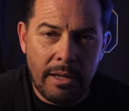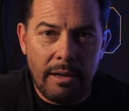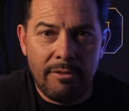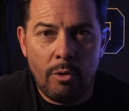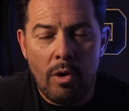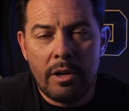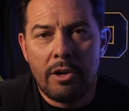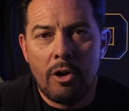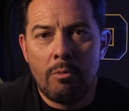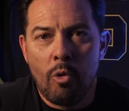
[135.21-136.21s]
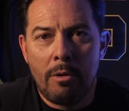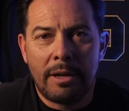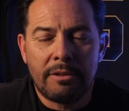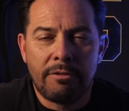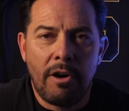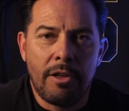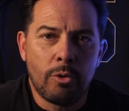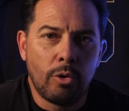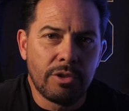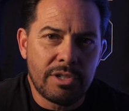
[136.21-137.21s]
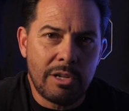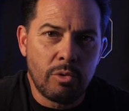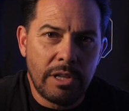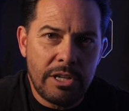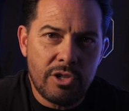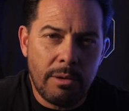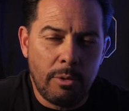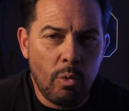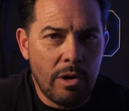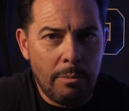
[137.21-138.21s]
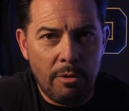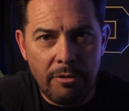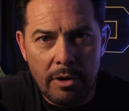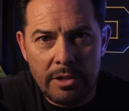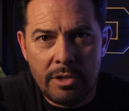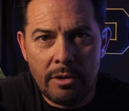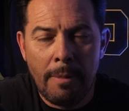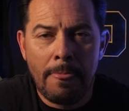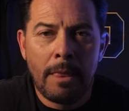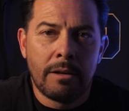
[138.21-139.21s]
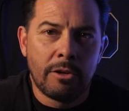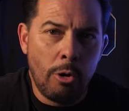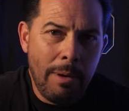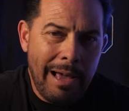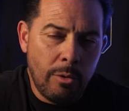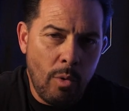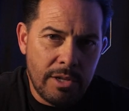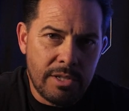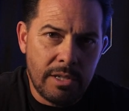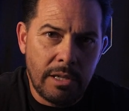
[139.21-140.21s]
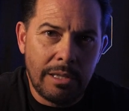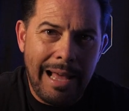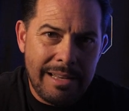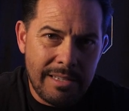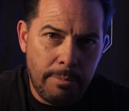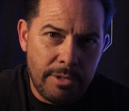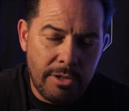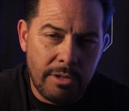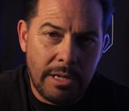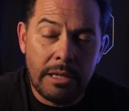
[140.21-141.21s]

Now, if you want to know more about the father-oldest son relationship and what I'm referring to, go back and watch the last episode.